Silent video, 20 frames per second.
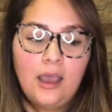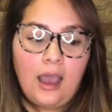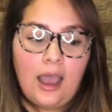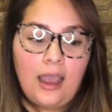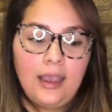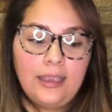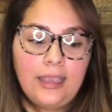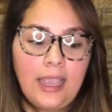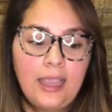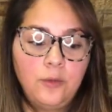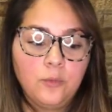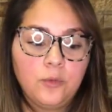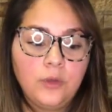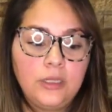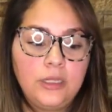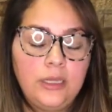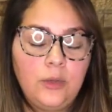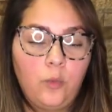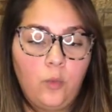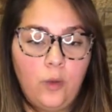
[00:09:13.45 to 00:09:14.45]
I can't
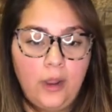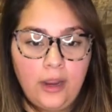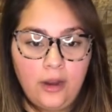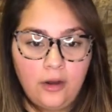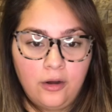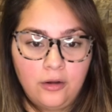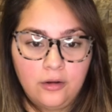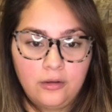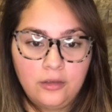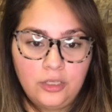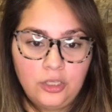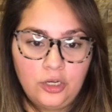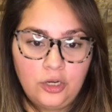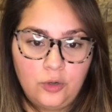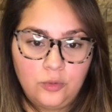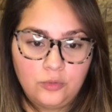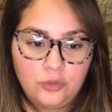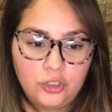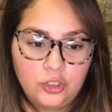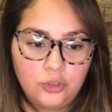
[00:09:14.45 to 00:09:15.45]
really wear, you
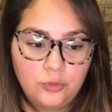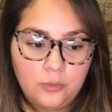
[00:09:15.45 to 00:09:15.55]
know, too